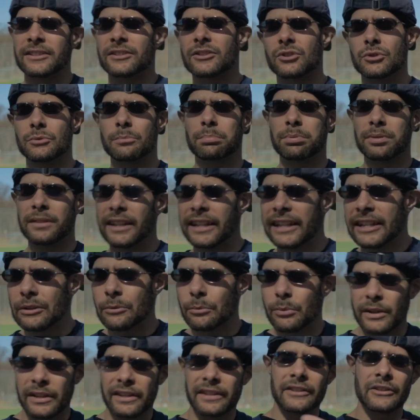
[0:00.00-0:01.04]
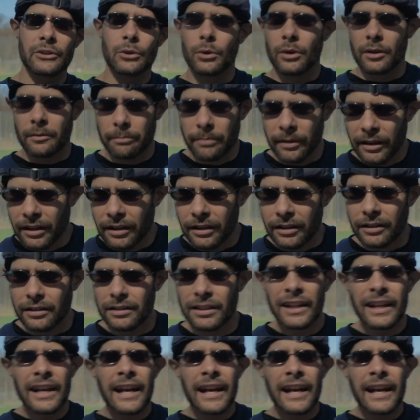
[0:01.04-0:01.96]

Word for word: to play with your ball,